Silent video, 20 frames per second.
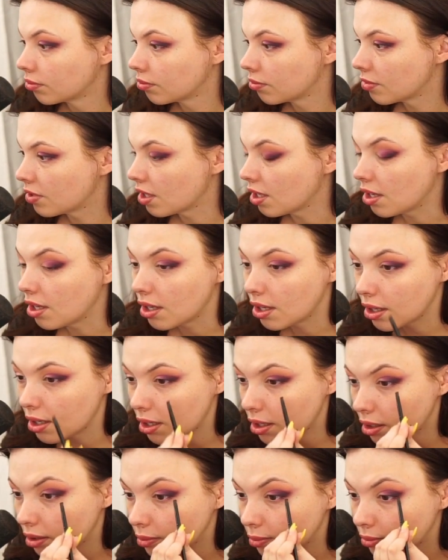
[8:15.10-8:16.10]

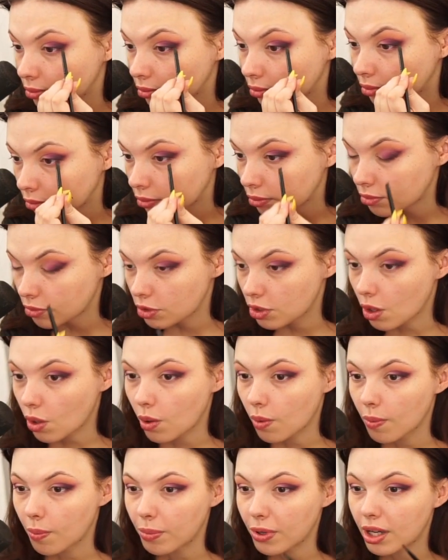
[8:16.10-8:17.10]
See?
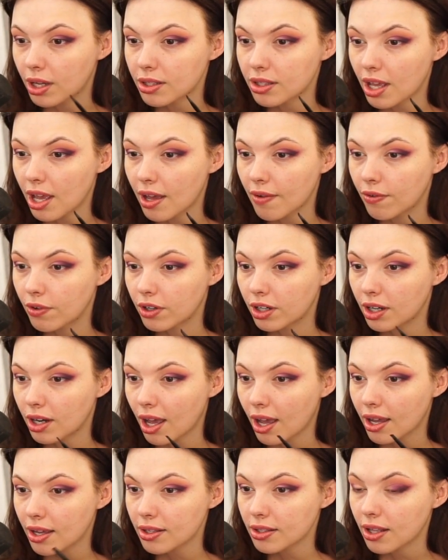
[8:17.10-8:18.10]
So because I have hooded
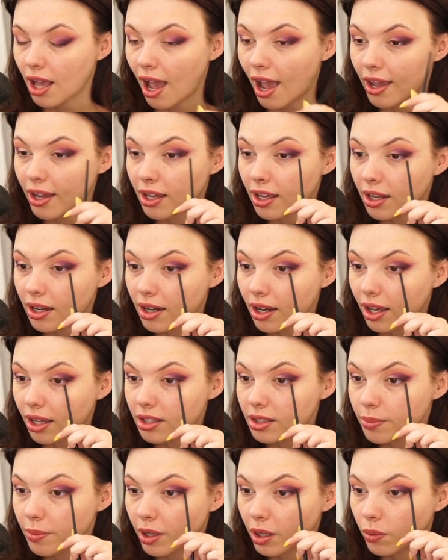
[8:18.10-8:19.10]
eyes, I
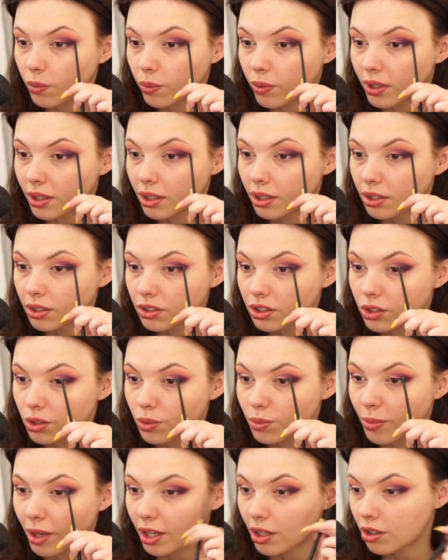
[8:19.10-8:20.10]
connect my wing to
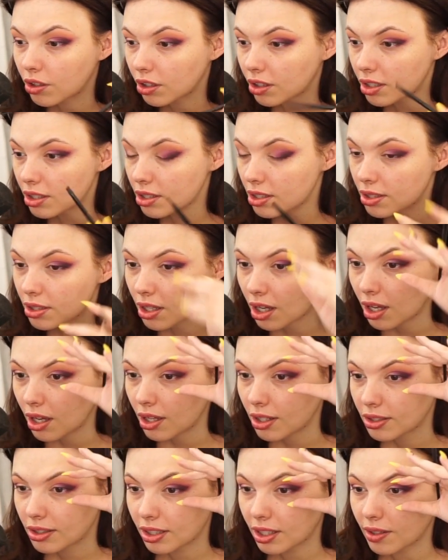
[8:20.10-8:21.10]
my crease
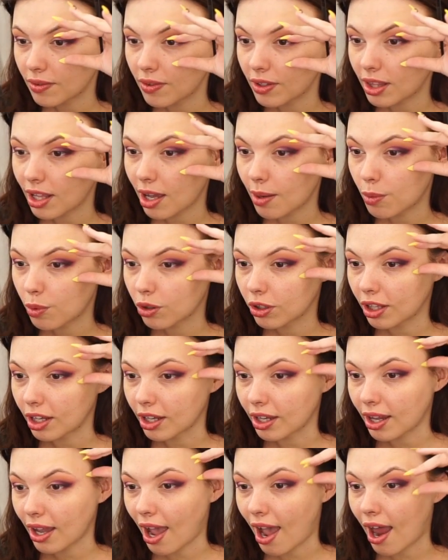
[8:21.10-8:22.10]
to give it that more
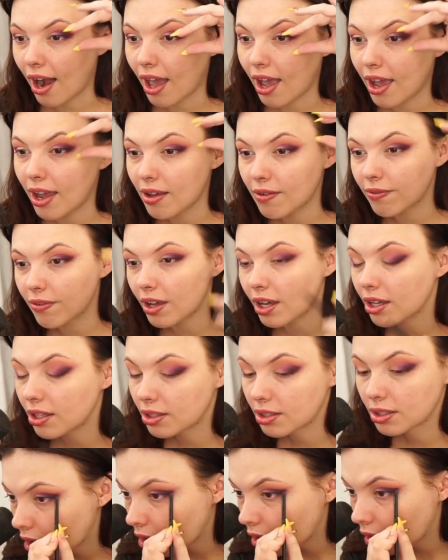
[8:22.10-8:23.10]
like cat eye effect.
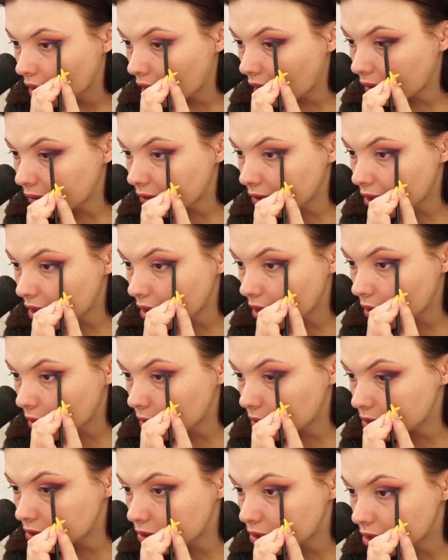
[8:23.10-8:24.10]
Everything
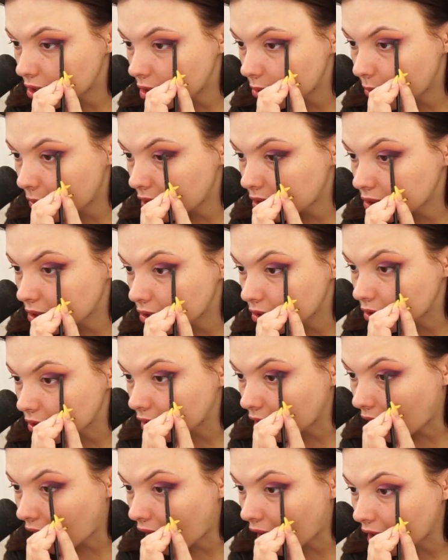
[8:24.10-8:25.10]
always just depends on
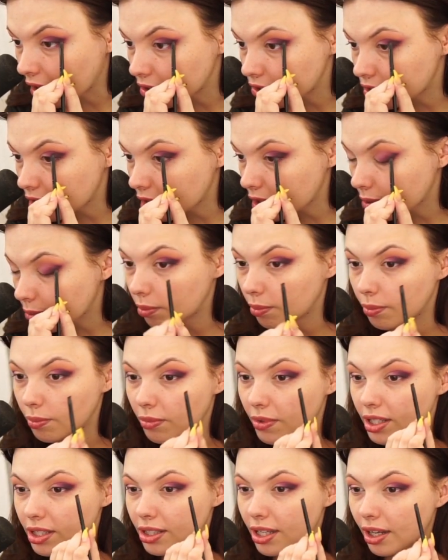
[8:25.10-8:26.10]
your eye shape.
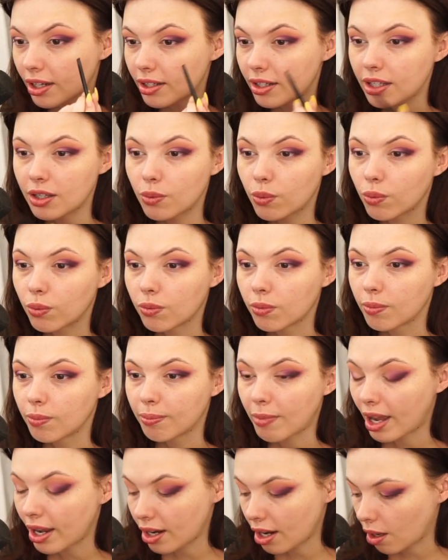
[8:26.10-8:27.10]
This technique
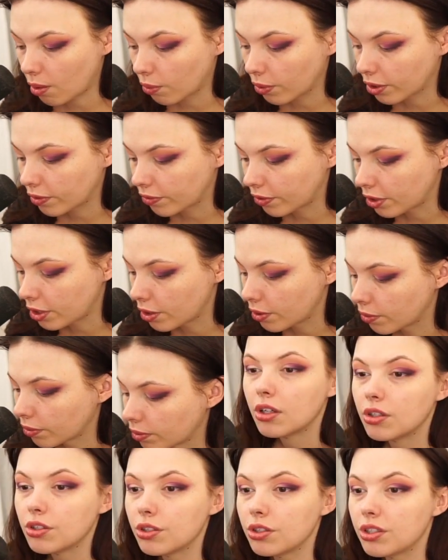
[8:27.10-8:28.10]
might not work for you.
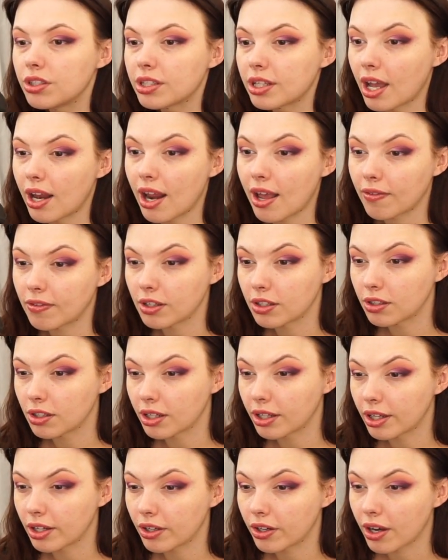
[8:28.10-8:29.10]
So you just kind of have to
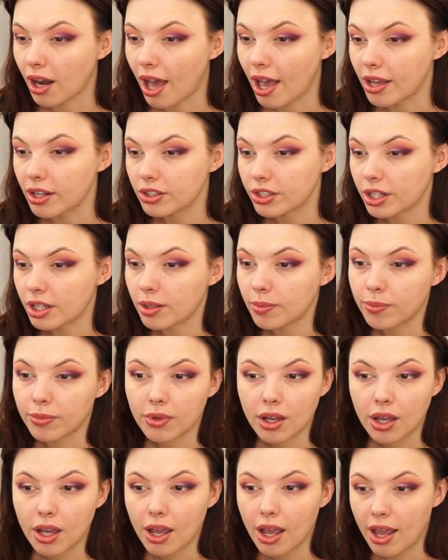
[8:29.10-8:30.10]
look at your eye shape
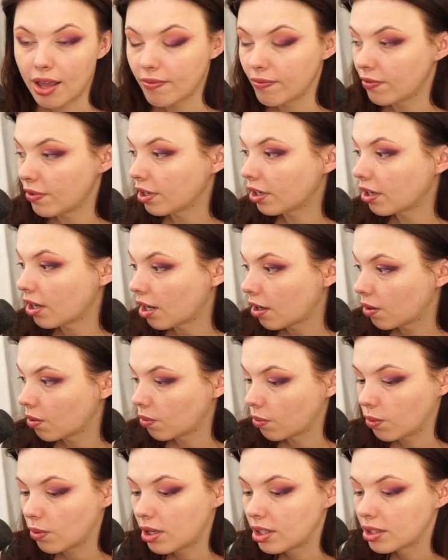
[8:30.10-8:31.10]
and figure out
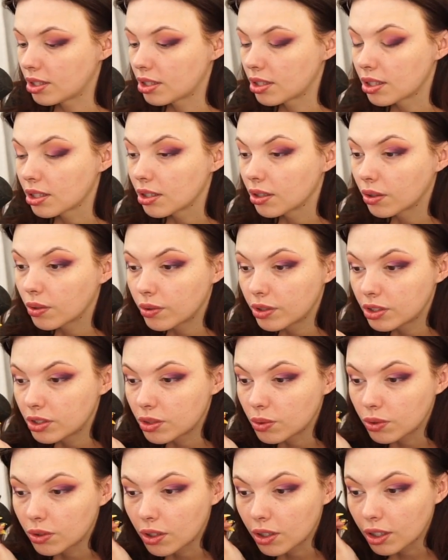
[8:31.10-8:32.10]
what's going
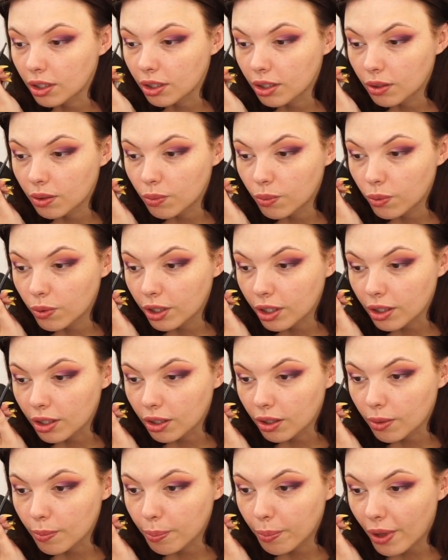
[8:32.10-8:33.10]
to work
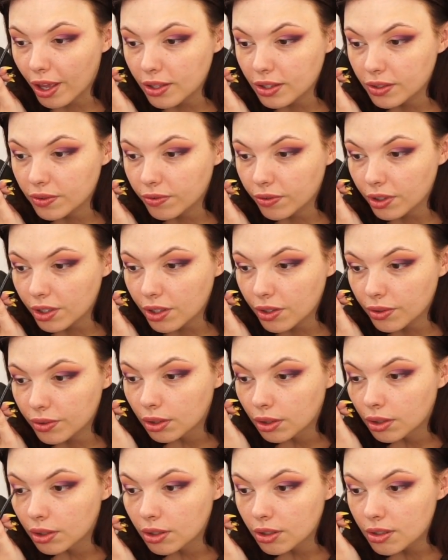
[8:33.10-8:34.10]
best for you.
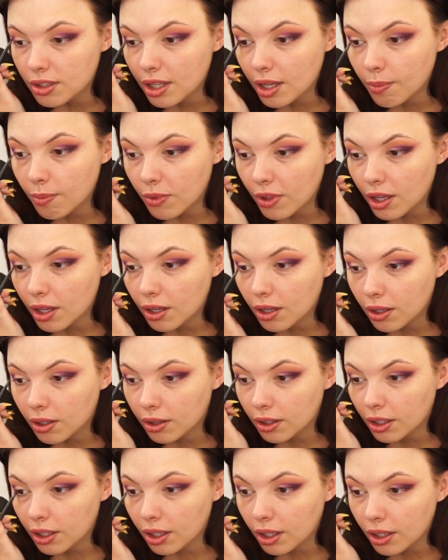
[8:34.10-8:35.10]
Same thing on
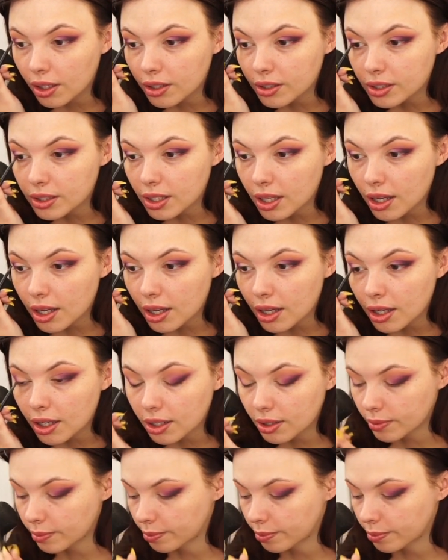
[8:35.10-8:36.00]
the other side.